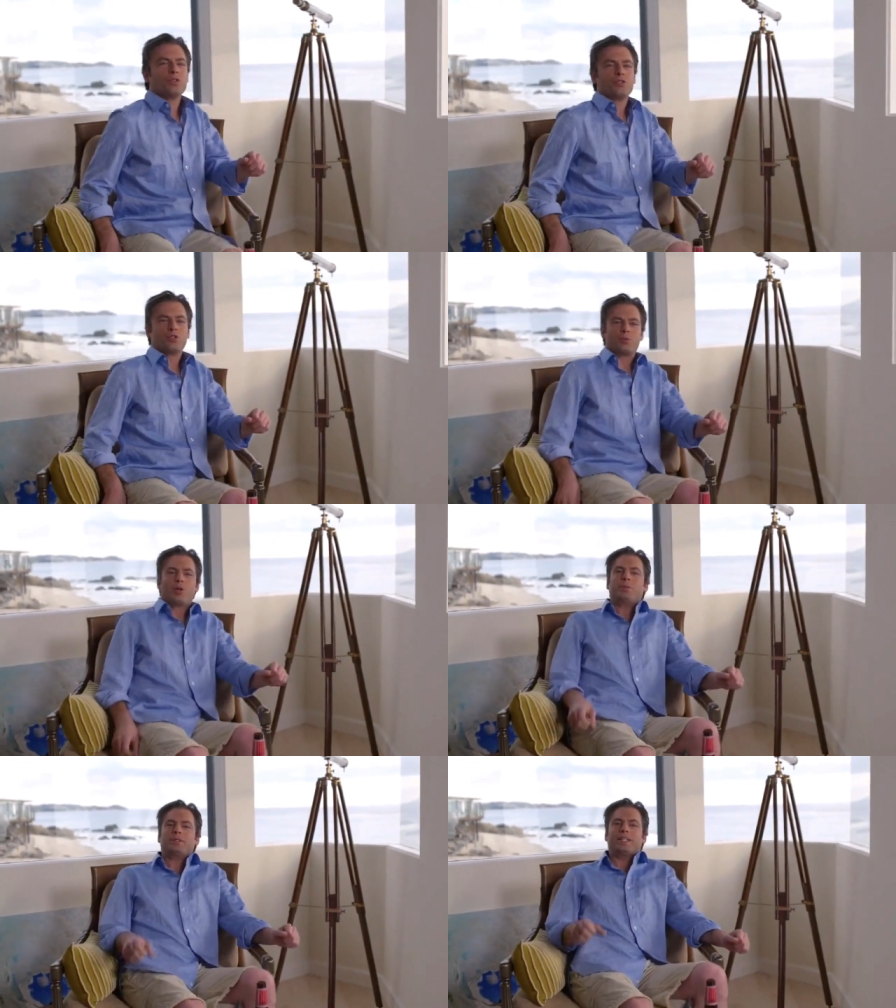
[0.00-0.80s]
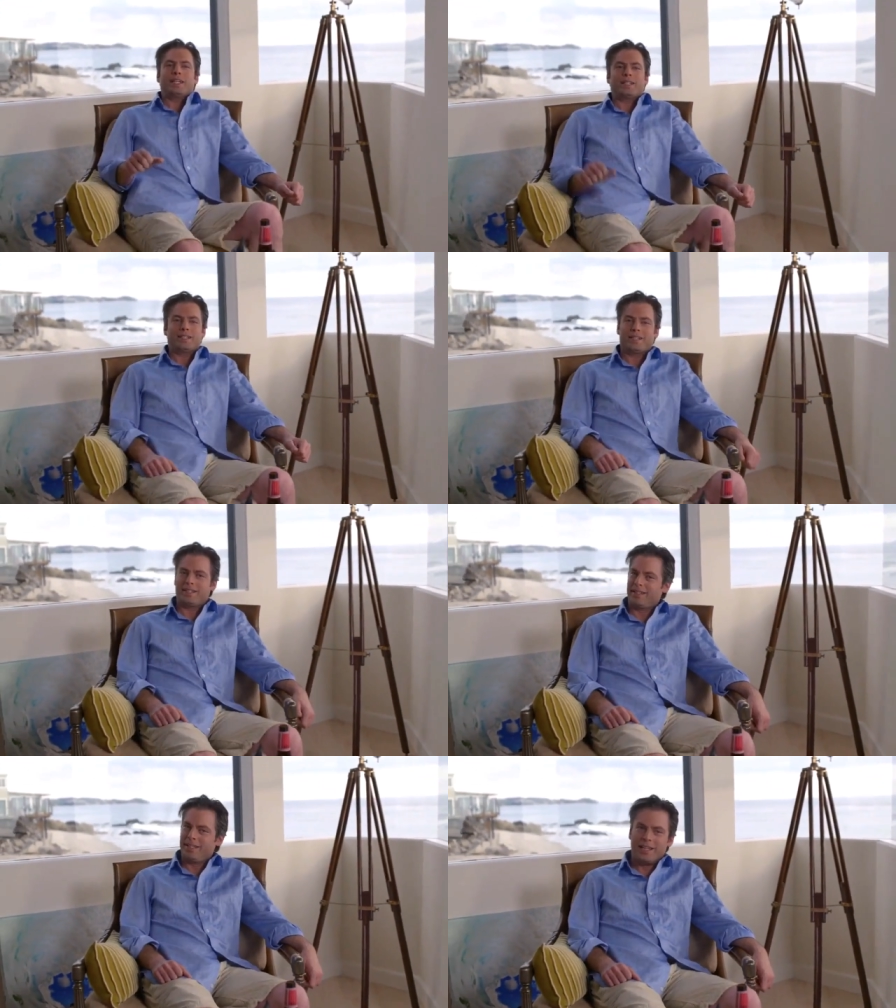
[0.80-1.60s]
versus Propel Tech.
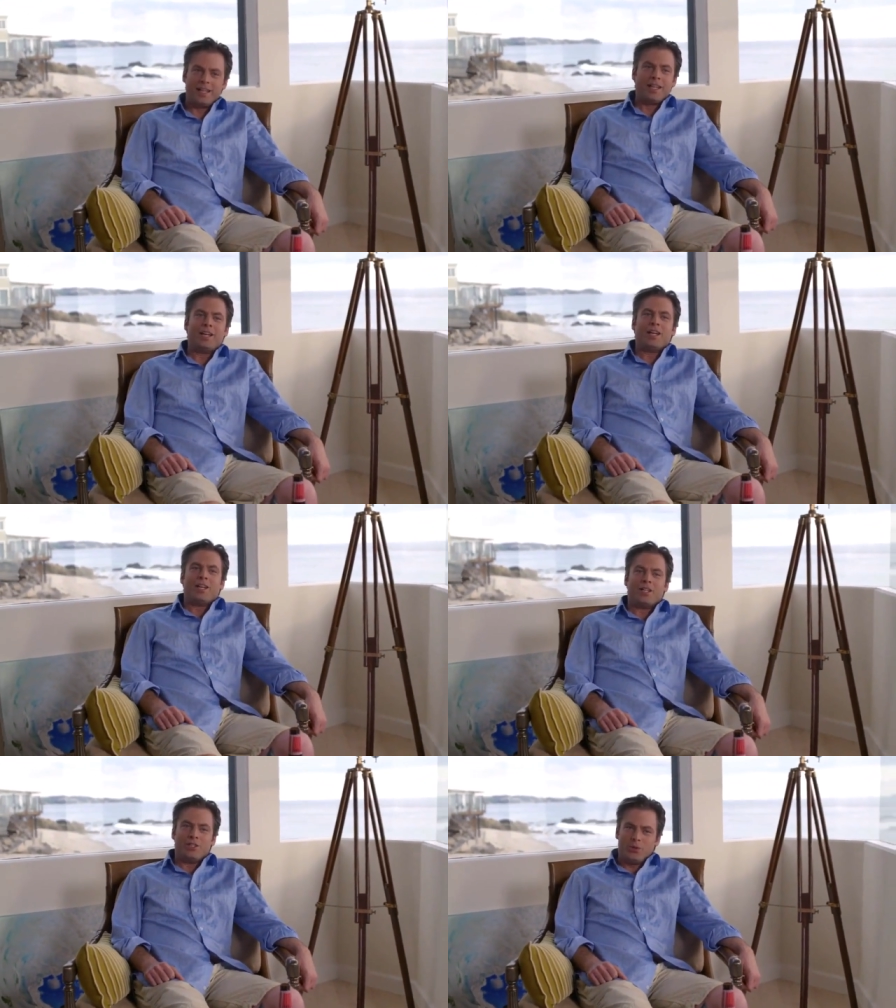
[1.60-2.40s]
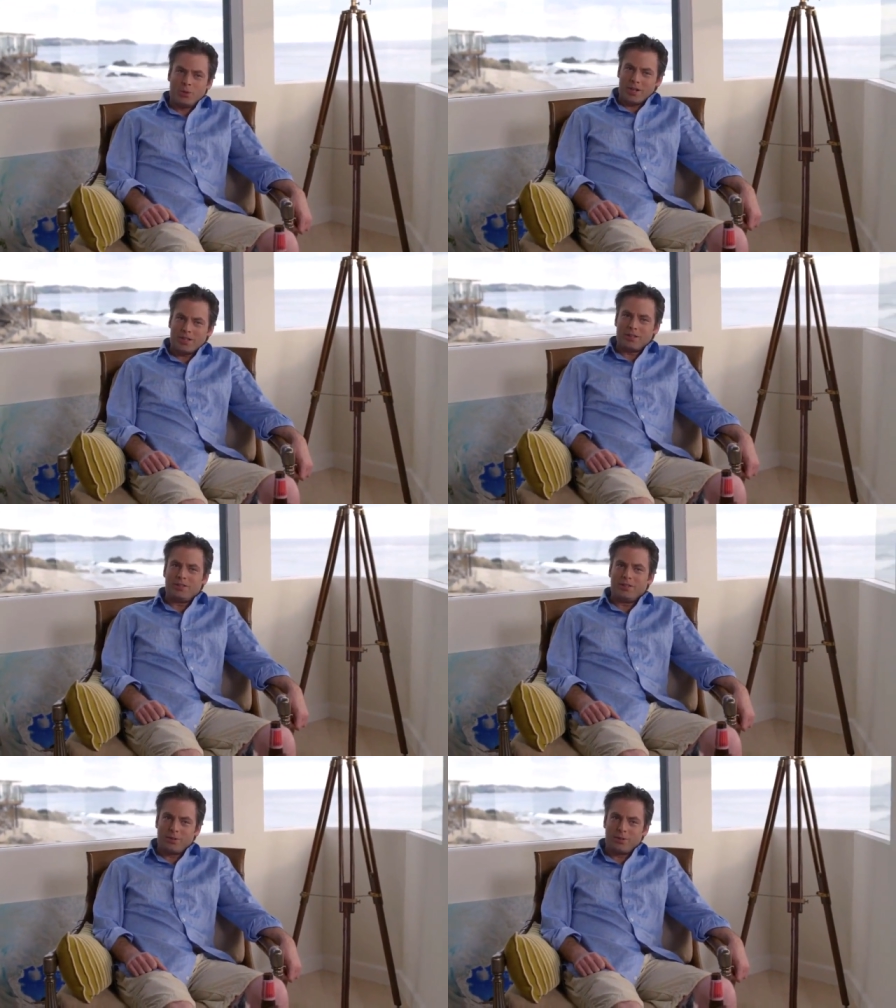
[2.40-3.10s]
You are a good